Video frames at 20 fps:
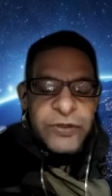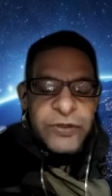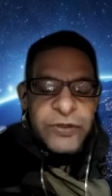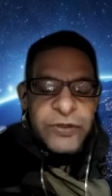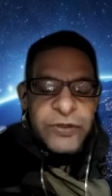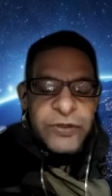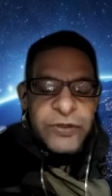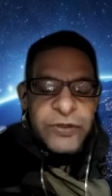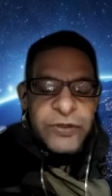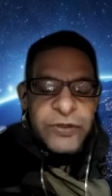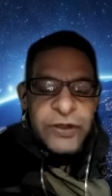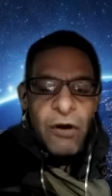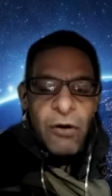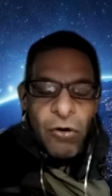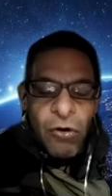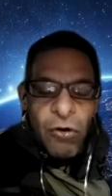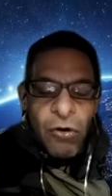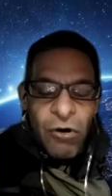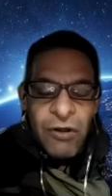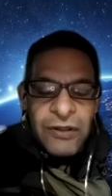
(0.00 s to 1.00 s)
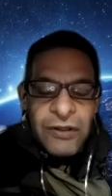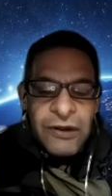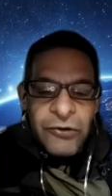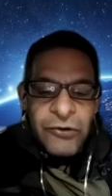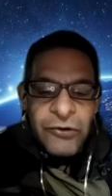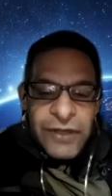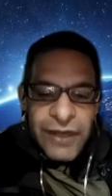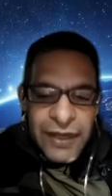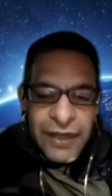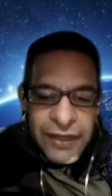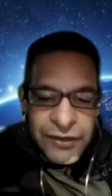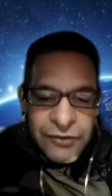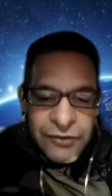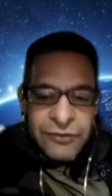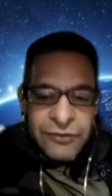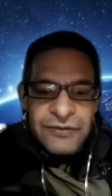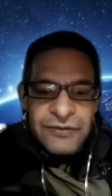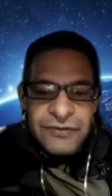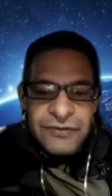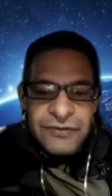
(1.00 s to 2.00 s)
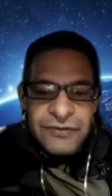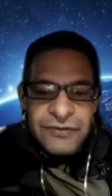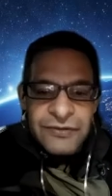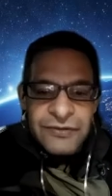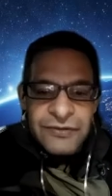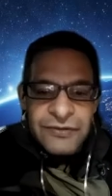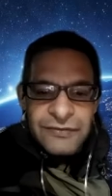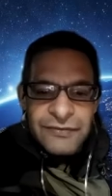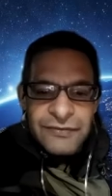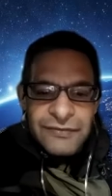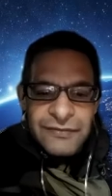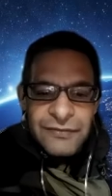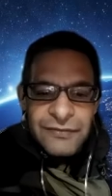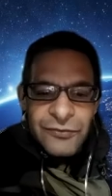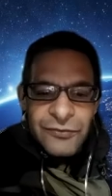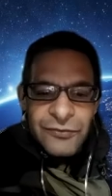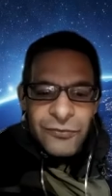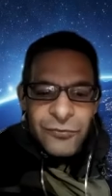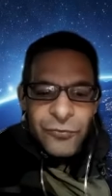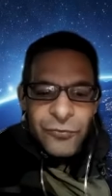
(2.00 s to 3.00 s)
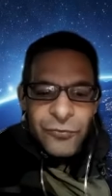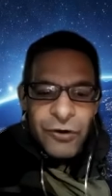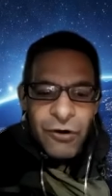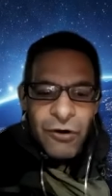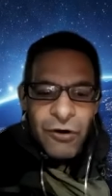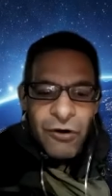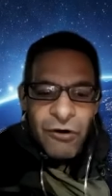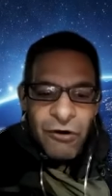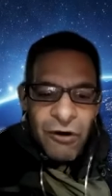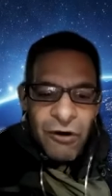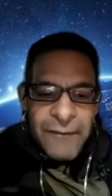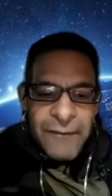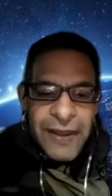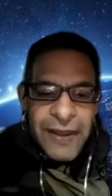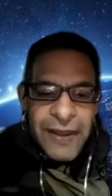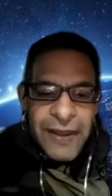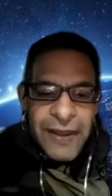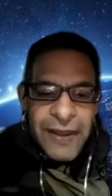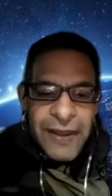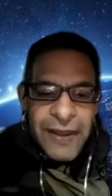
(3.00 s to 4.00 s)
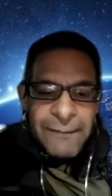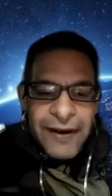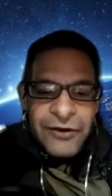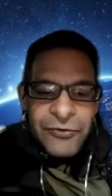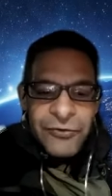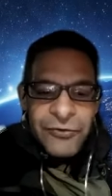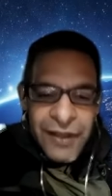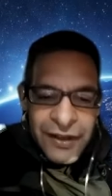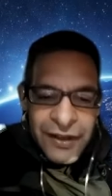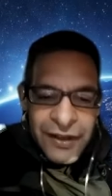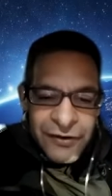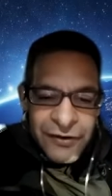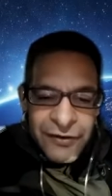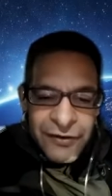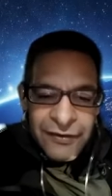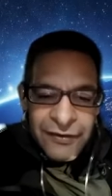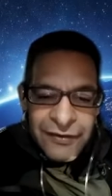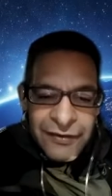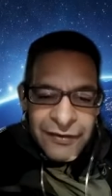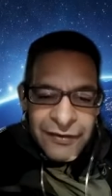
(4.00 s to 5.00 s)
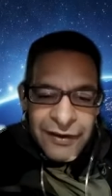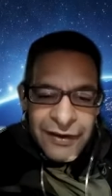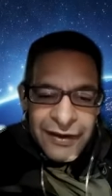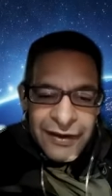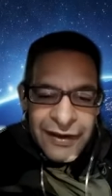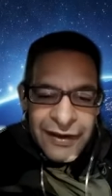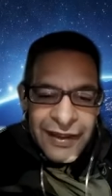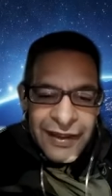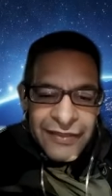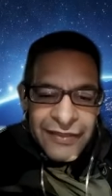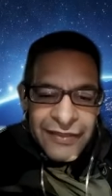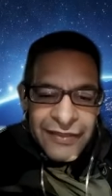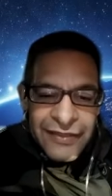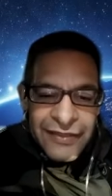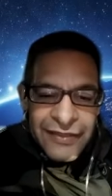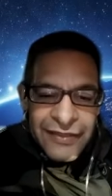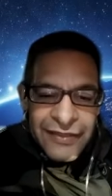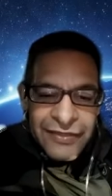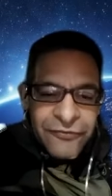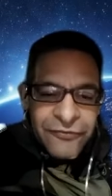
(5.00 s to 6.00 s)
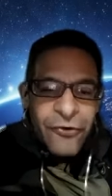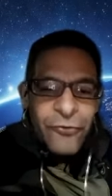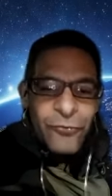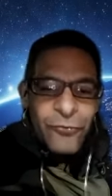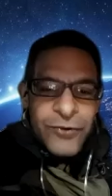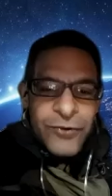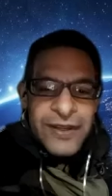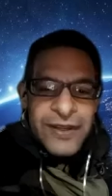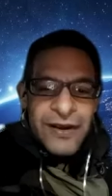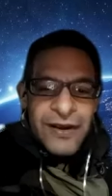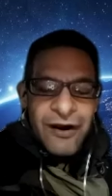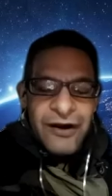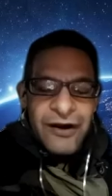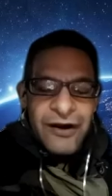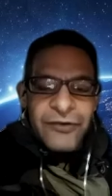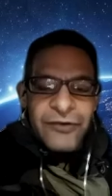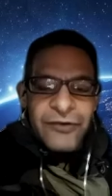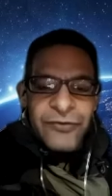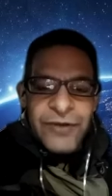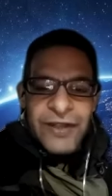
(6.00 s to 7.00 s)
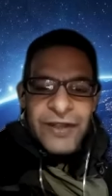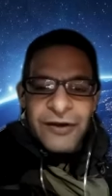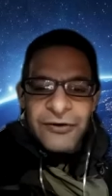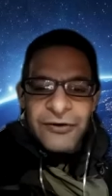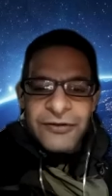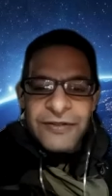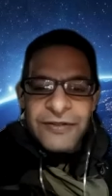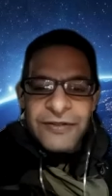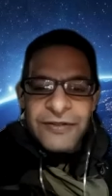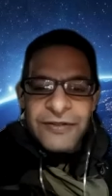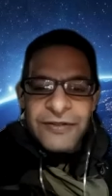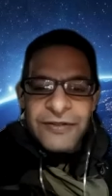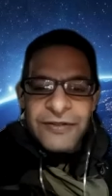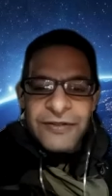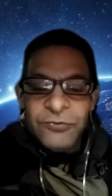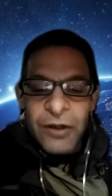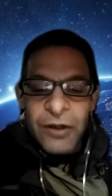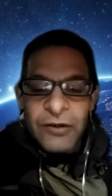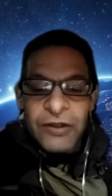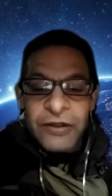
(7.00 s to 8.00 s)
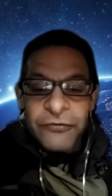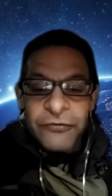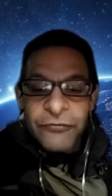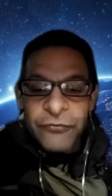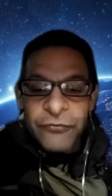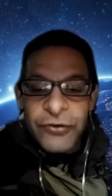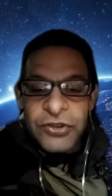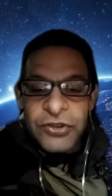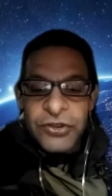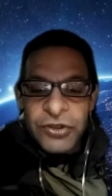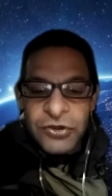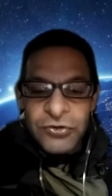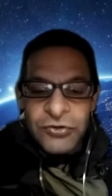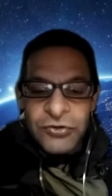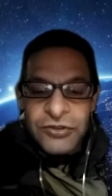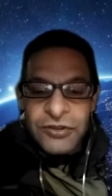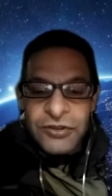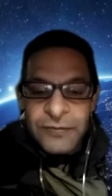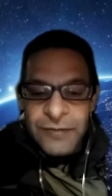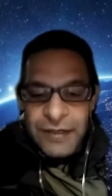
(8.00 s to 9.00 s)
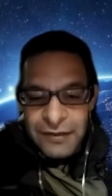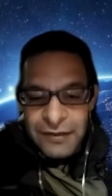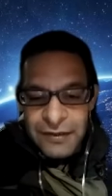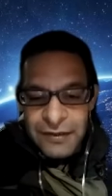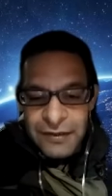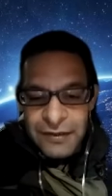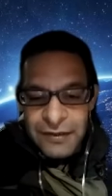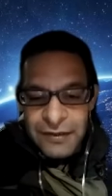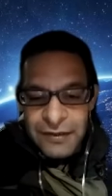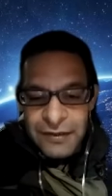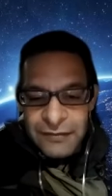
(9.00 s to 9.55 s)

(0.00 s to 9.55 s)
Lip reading: is we are all creators. We are all made by a creator, and therefore we are creators as well if we choose to be.